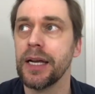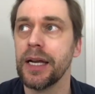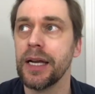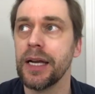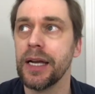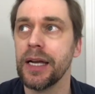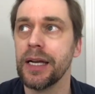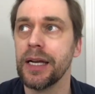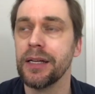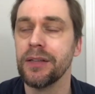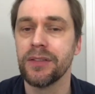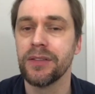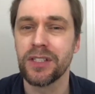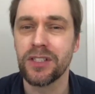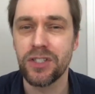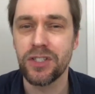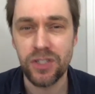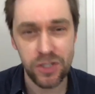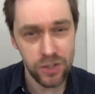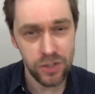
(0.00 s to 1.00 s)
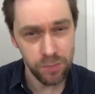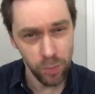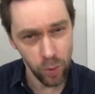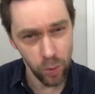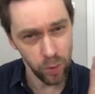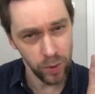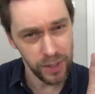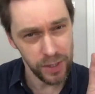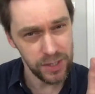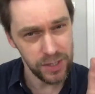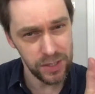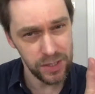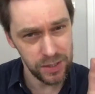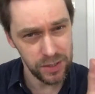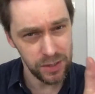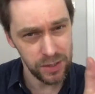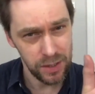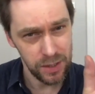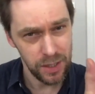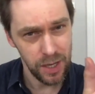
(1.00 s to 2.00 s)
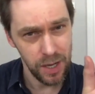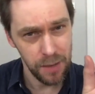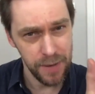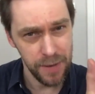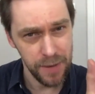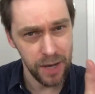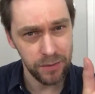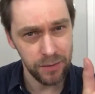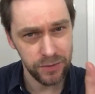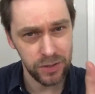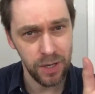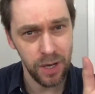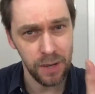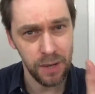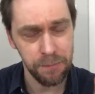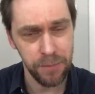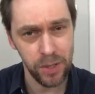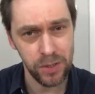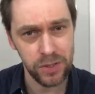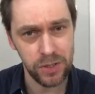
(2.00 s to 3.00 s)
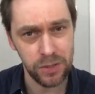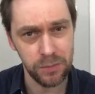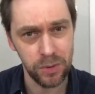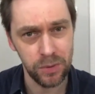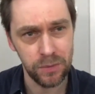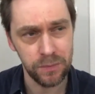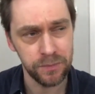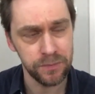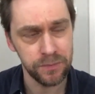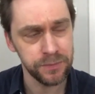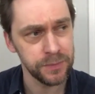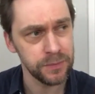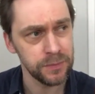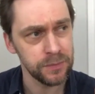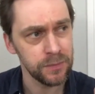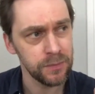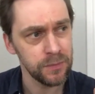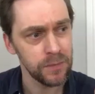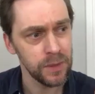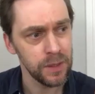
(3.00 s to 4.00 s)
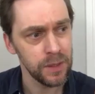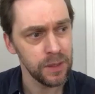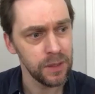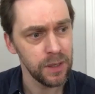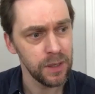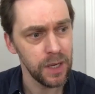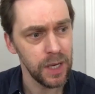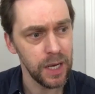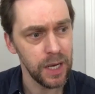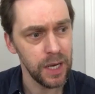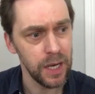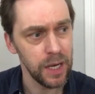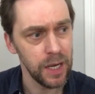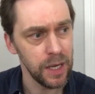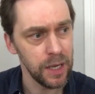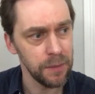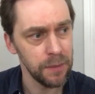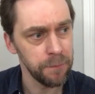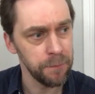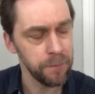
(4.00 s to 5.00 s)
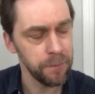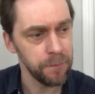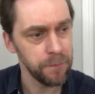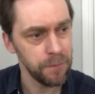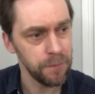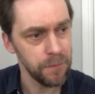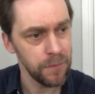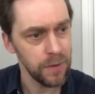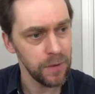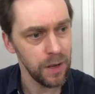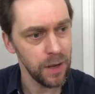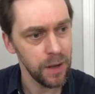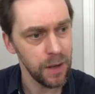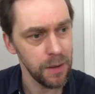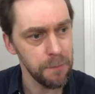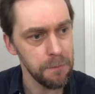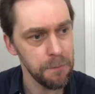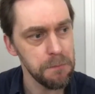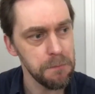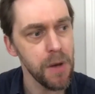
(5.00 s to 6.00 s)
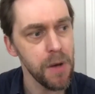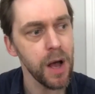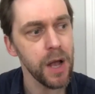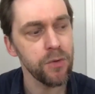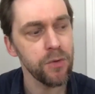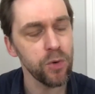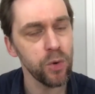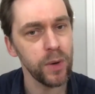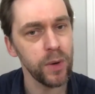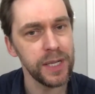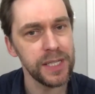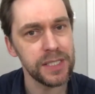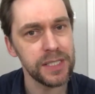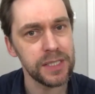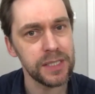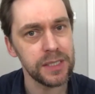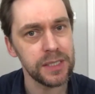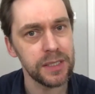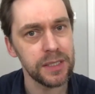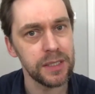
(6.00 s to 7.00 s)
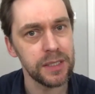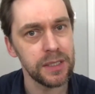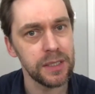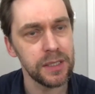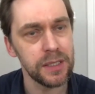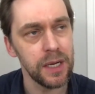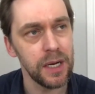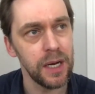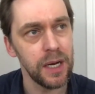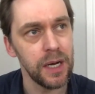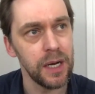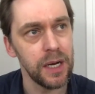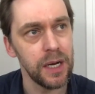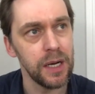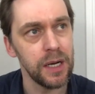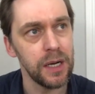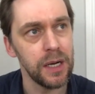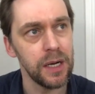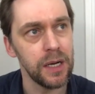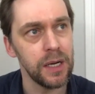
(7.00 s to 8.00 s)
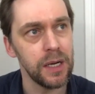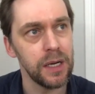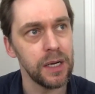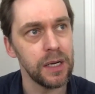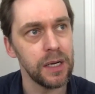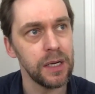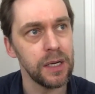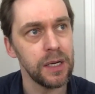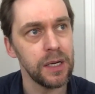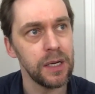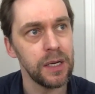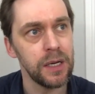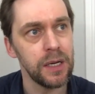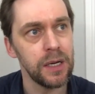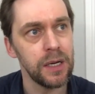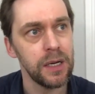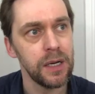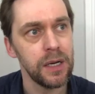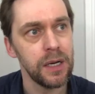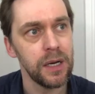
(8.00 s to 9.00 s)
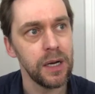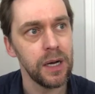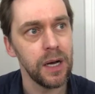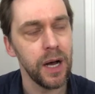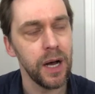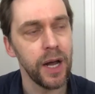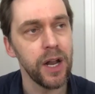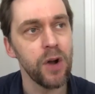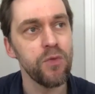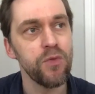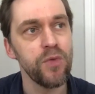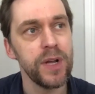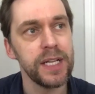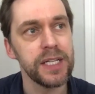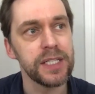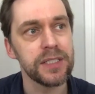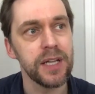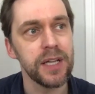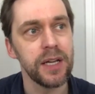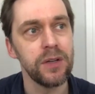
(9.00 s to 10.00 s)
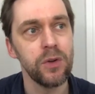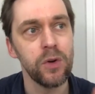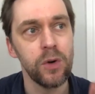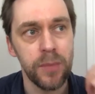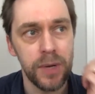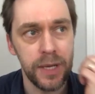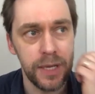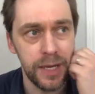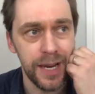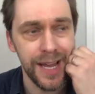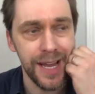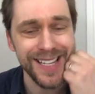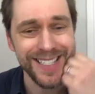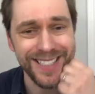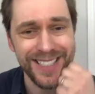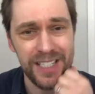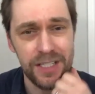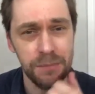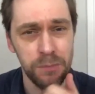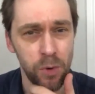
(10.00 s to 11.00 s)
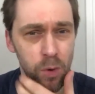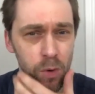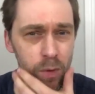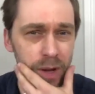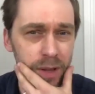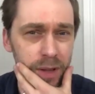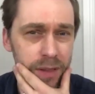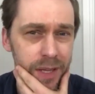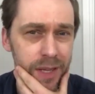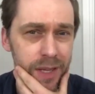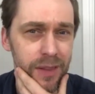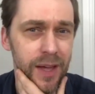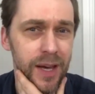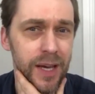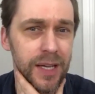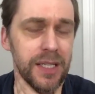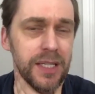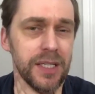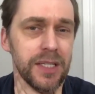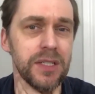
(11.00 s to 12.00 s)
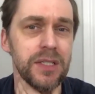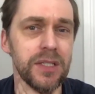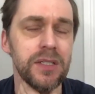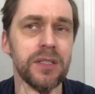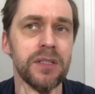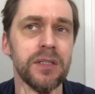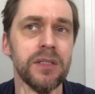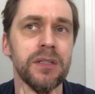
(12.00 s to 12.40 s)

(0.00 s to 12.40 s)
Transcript: in the smallest amount of time possible. My rule is, I don't really say normally less is more. I think that is